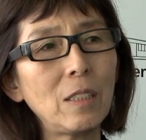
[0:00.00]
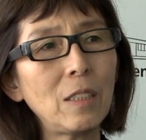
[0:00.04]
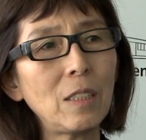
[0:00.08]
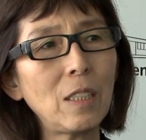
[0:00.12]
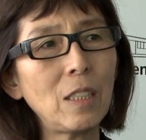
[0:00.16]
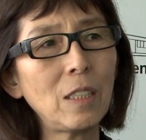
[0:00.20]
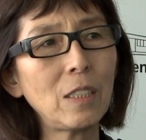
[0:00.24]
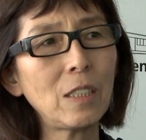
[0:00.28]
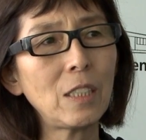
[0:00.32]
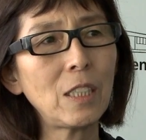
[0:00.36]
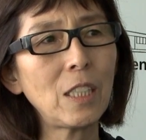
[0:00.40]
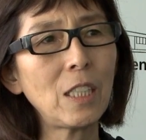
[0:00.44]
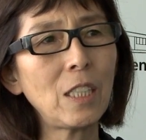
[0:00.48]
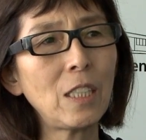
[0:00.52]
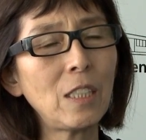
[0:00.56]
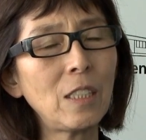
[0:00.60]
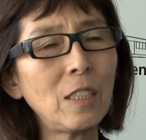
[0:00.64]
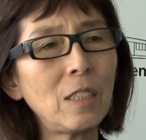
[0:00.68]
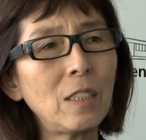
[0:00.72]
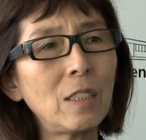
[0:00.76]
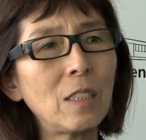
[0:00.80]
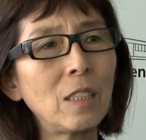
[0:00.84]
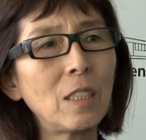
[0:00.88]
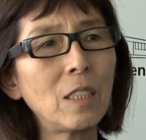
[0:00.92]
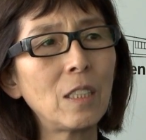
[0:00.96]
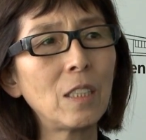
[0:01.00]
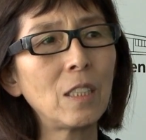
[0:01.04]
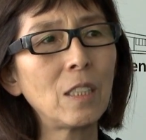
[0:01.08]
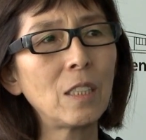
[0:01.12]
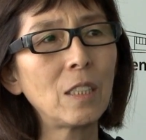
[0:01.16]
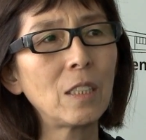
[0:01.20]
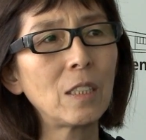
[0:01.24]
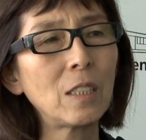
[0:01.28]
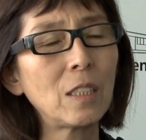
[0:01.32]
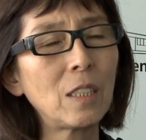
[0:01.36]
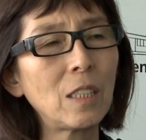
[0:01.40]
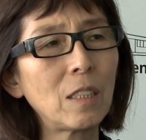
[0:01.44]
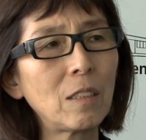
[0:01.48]
I think
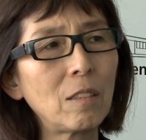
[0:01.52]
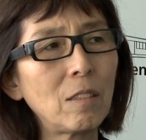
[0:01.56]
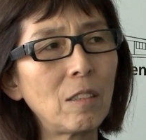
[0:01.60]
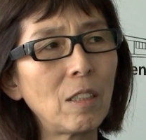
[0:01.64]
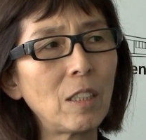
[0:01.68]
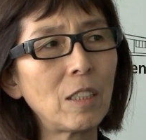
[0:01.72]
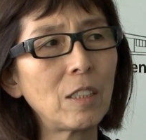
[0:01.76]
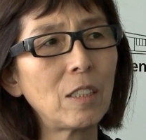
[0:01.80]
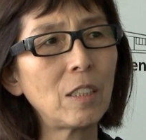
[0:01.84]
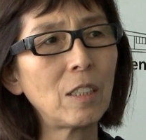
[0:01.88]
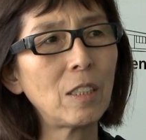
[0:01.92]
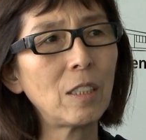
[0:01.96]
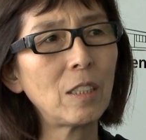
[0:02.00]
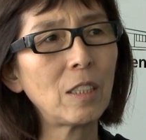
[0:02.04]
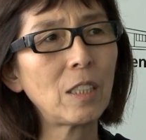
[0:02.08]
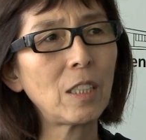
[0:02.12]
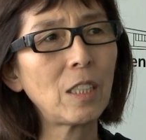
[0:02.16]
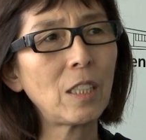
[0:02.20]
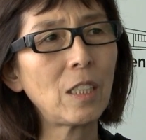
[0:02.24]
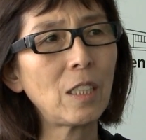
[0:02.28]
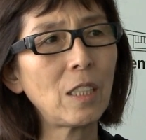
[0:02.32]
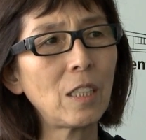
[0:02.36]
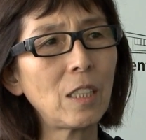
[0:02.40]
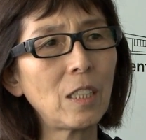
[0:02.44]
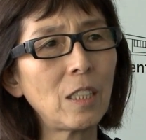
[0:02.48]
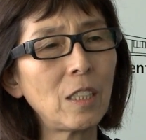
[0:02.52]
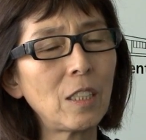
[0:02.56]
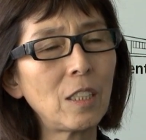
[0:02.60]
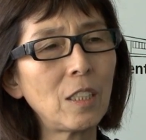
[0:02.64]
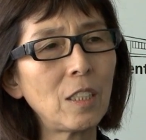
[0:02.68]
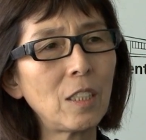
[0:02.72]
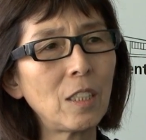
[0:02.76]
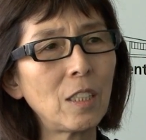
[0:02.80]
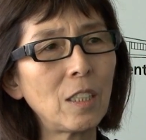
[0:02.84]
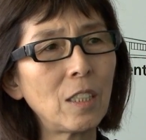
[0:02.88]
the gradually,